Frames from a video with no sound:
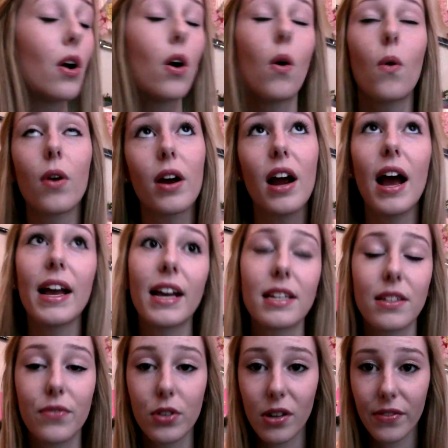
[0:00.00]
Or I guess
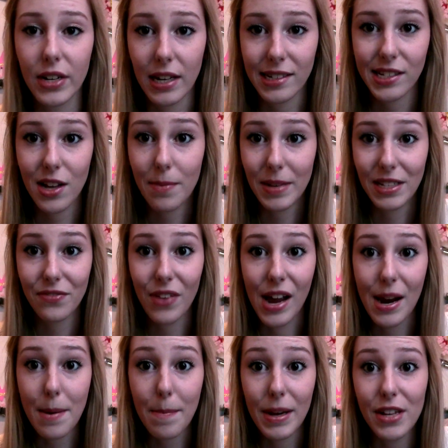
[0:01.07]
if you have a desktop, that's
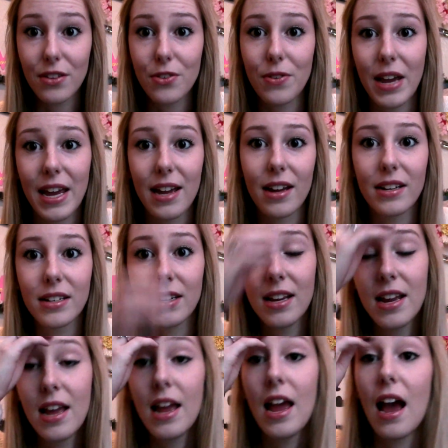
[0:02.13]
fine, but you can't
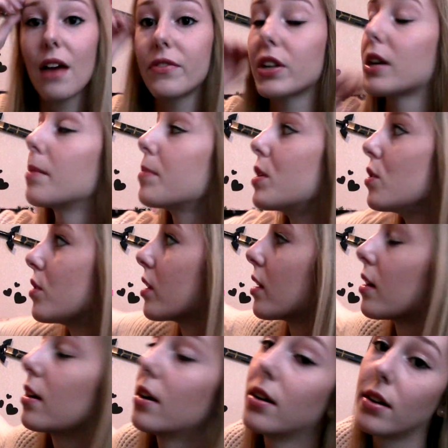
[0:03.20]
have your
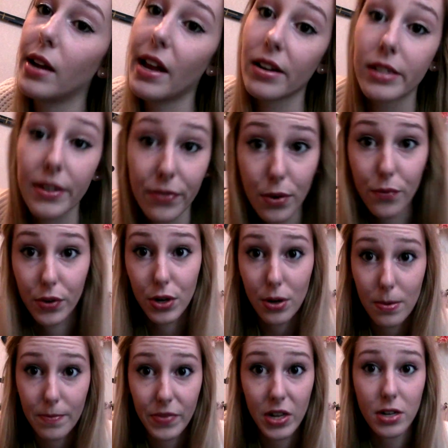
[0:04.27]
computer in a different
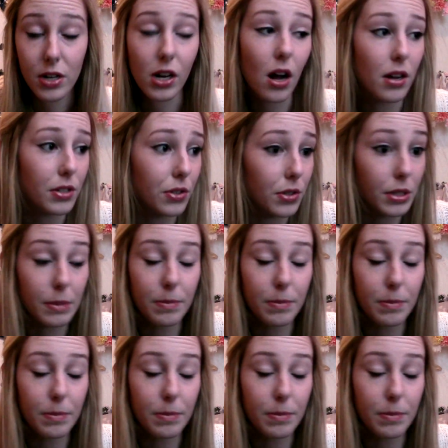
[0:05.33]
room than your consoles